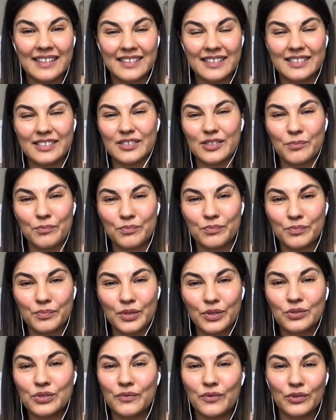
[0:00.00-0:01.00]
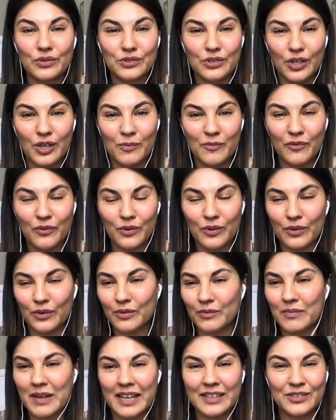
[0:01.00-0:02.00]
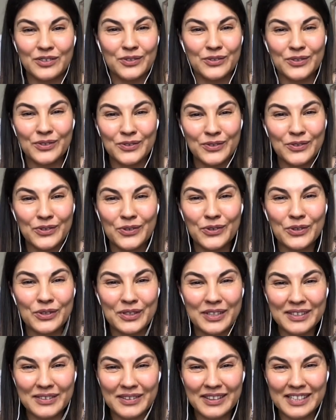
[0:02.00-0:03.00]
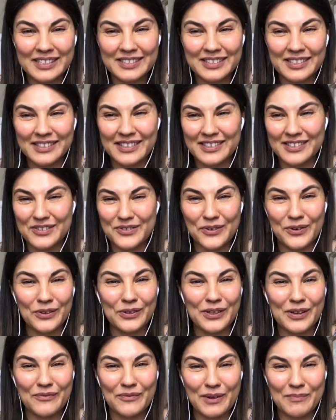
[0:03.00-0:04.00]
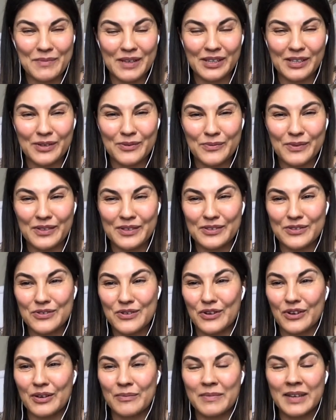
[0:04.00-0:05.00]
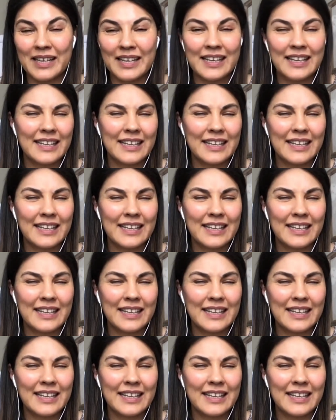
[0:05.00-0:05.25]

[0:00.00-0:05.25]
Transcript: This is a beautiful term for, I know your listeners all are familiar with the term,